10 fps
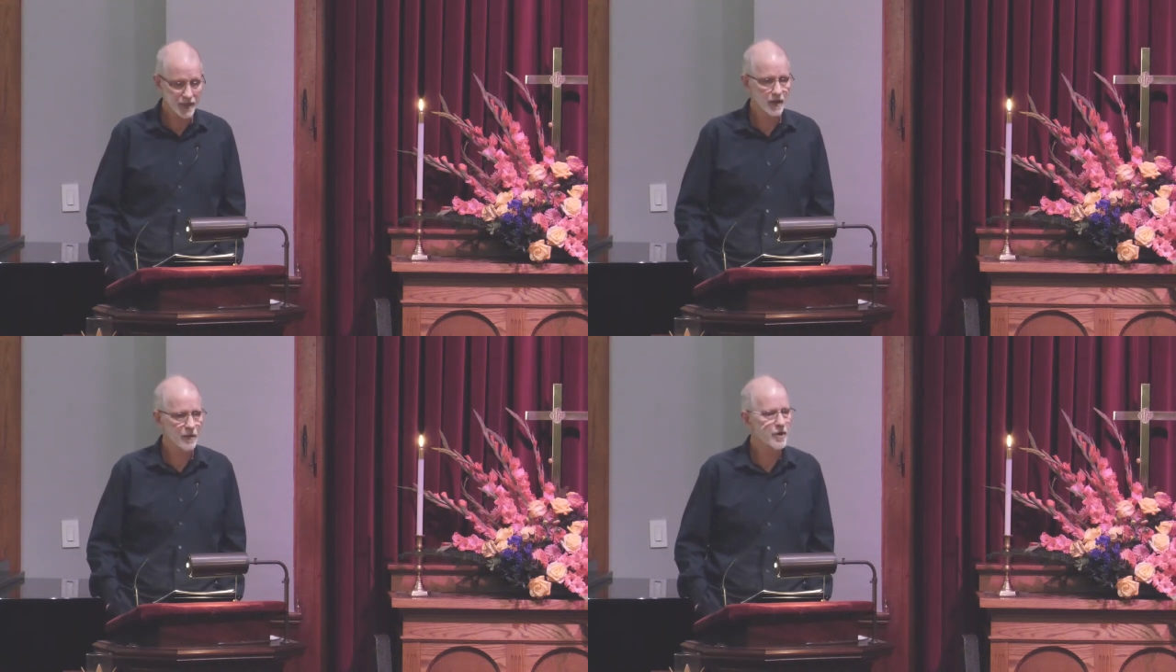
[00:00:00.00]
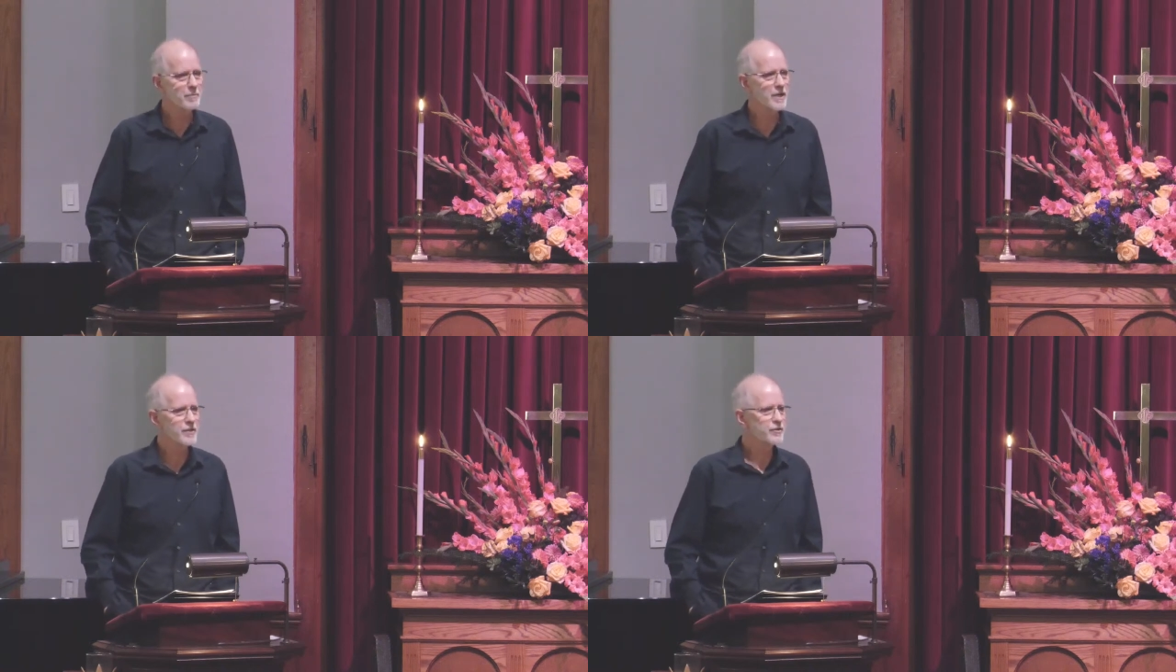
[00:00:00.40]
had already
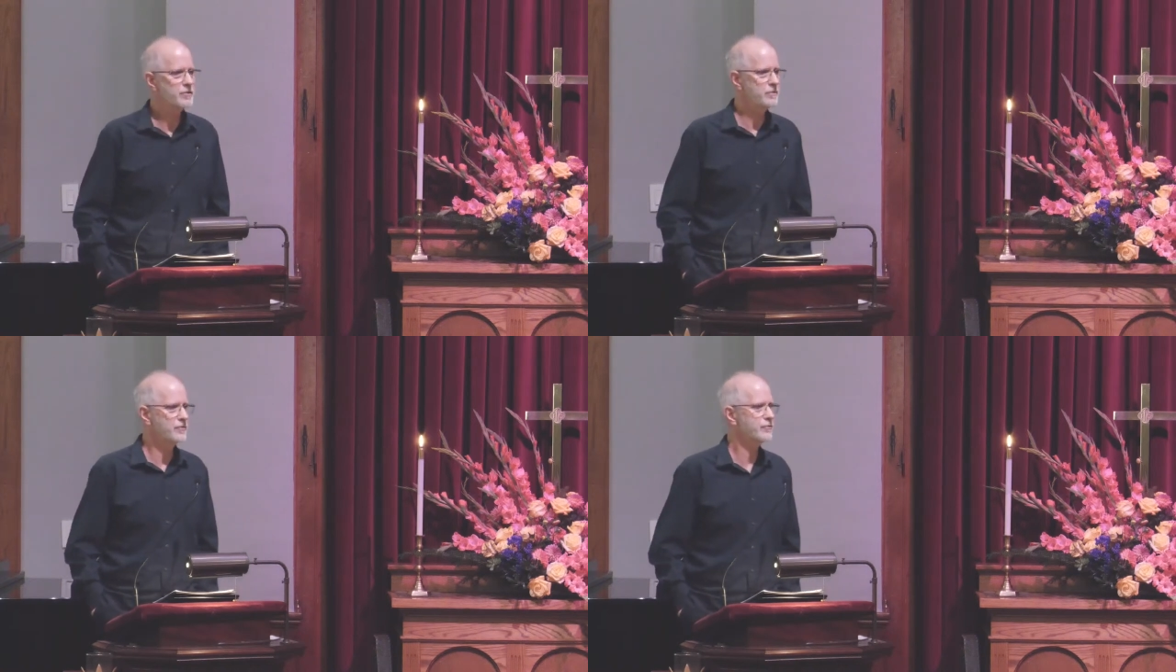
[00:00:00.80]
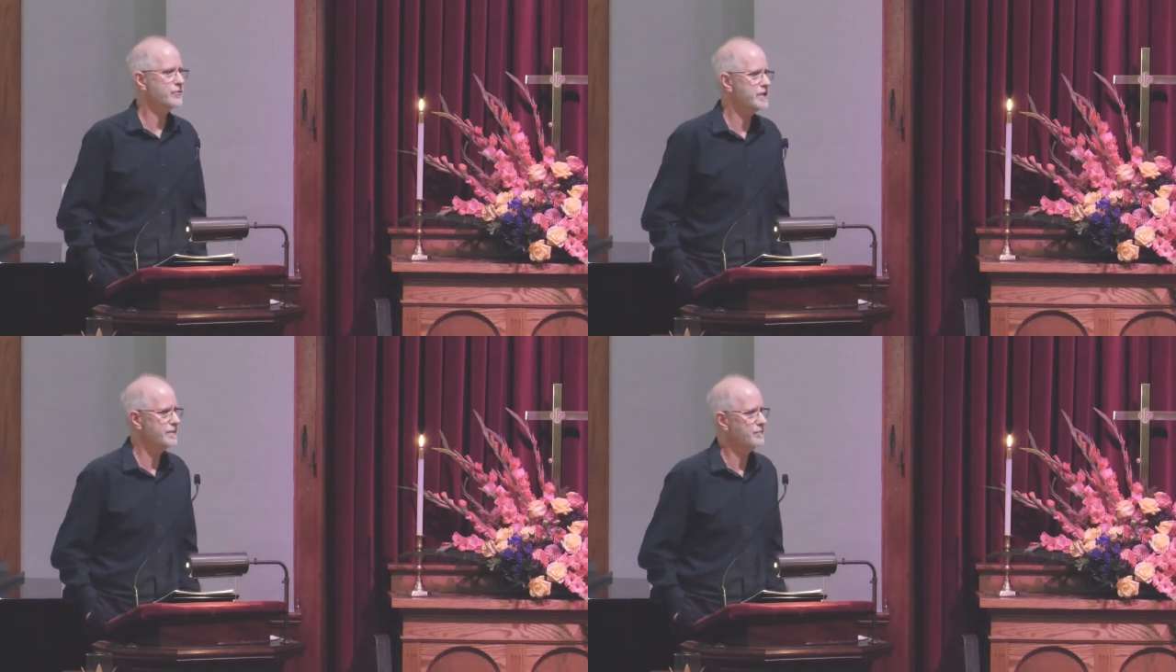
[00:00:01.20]
been in 2,
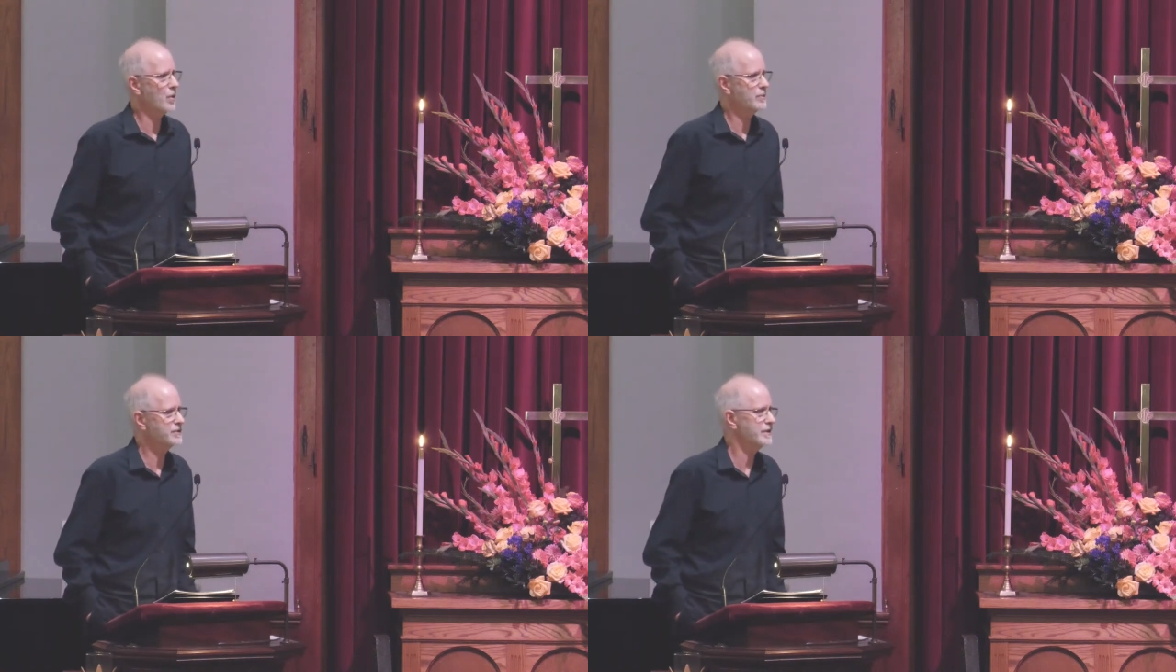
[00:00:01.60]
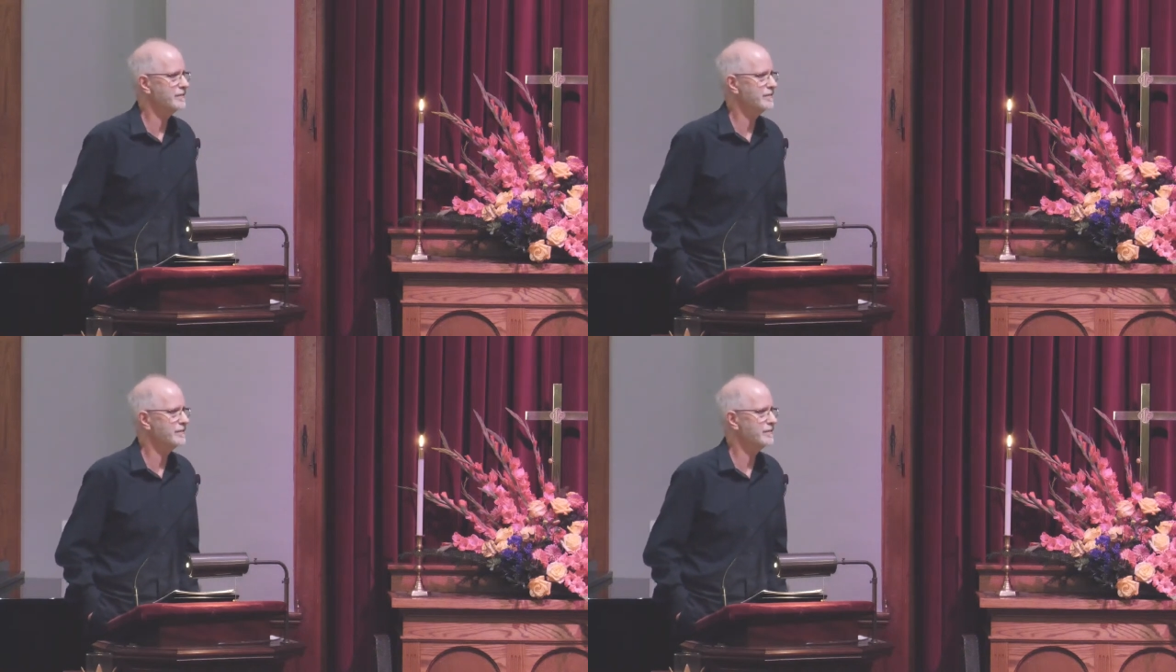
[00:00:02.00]
3, one was